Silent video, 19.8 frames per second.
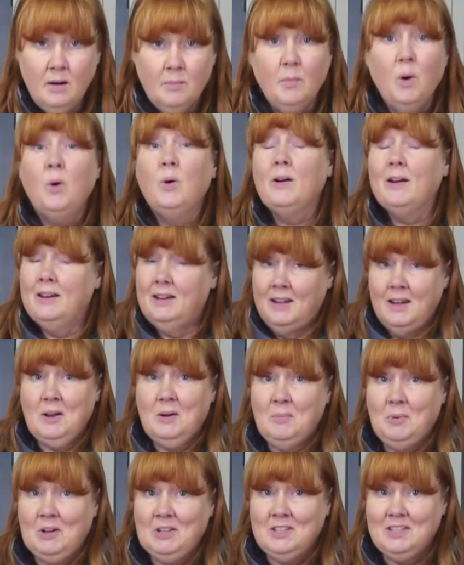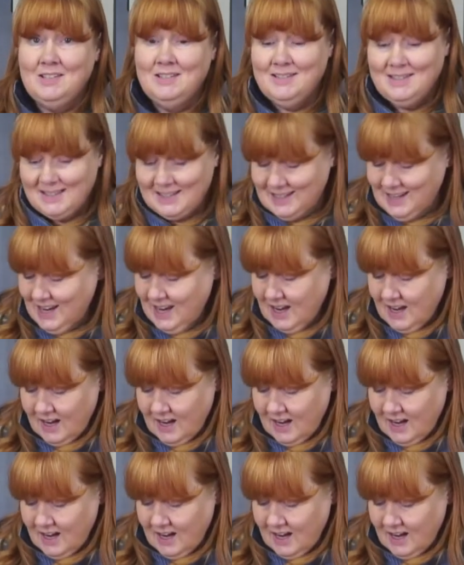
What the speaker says: or at Ingebrigtsen's.